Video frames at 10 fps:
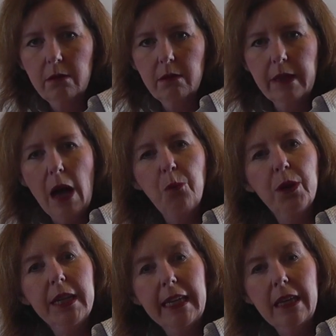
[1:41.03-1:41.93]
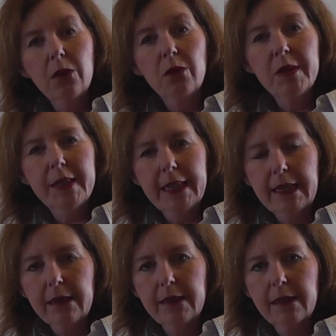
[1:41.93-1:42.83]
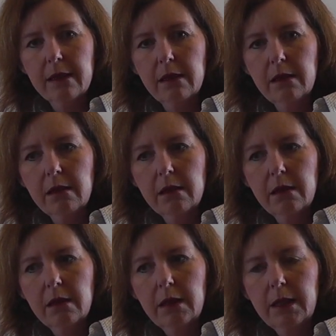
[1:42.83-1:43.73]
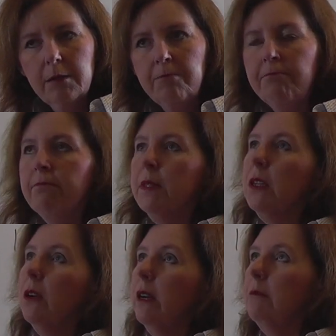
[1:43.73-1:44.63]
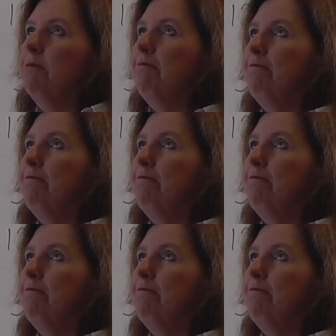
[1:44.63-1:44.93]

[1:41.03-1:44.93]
that would equal 6? So I go,